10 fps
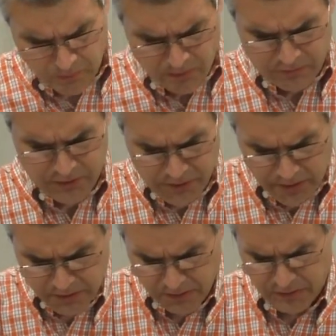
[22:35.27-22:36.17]
one of
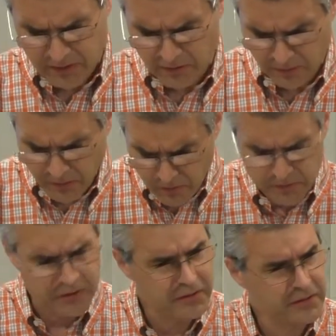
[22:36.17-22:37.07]
Jesus'
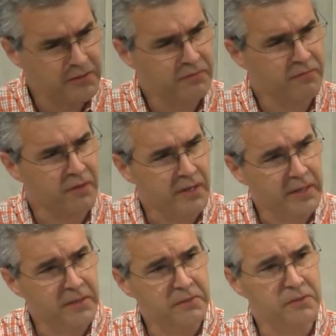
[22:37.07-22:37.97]
closest
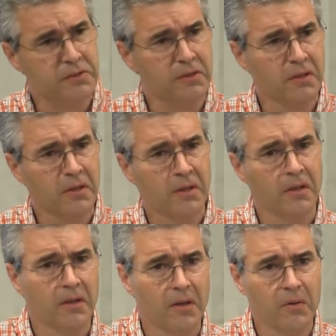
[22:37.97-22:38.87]
friends,
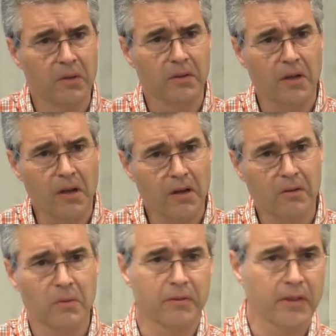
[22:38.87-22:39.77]
who
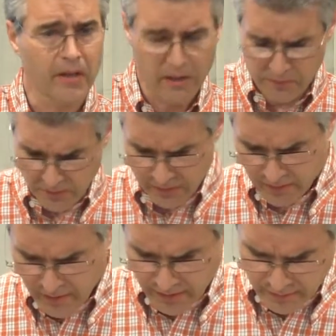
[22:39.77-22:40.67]
along with the other
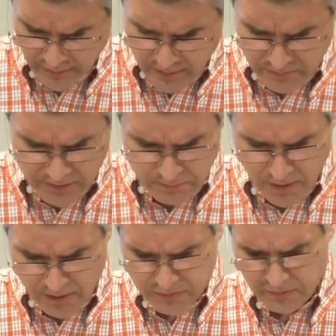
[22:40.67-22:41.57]
11
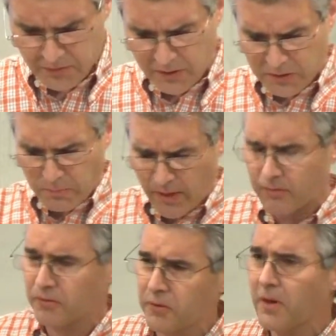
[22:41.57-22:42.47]
apostles, they
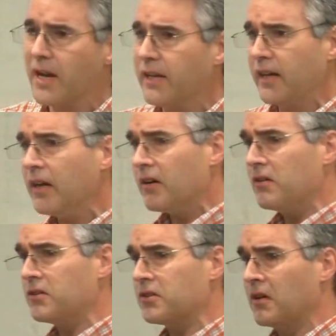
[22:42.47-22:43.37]
spent 3
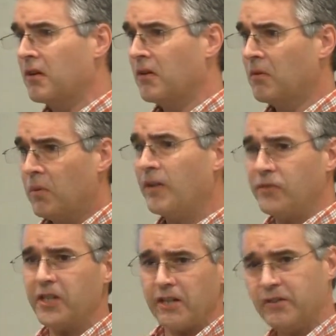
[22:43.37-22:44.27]
years with
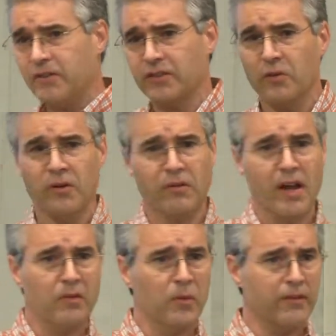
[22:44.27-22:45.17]
Jesus, going
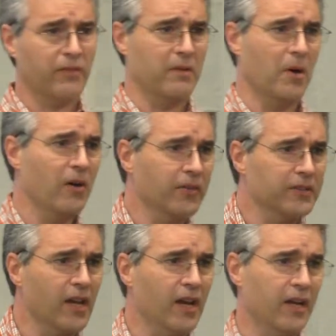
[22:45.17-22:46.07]
around with Him all the
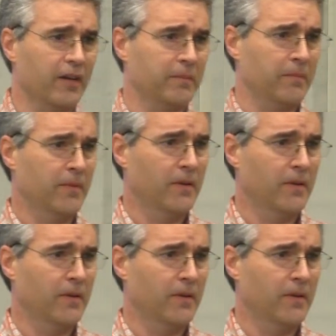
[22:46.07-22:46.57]
time.